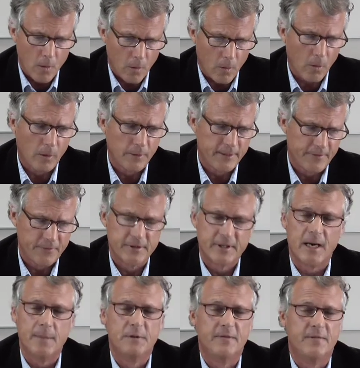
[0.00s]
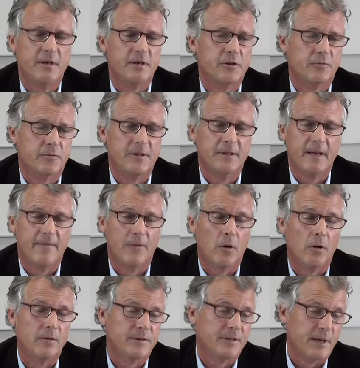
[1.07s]
All different types of industries have
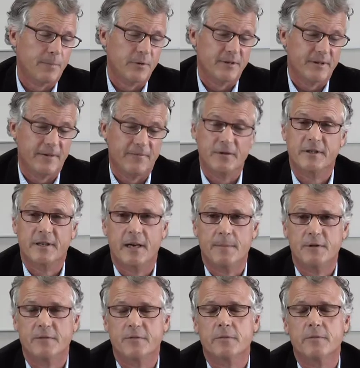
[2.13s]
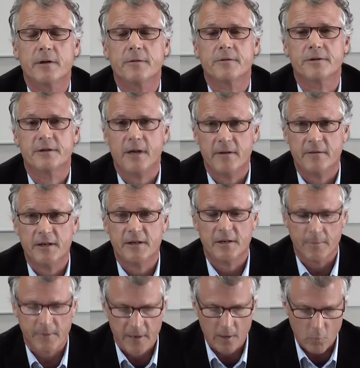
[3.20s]
all separate different types of triggers that you need to
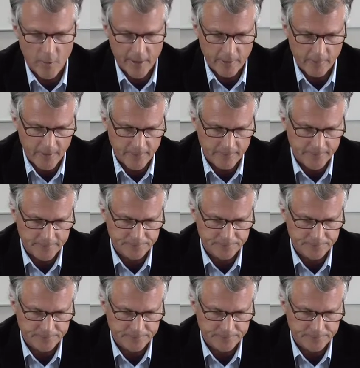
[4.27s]
be aware of.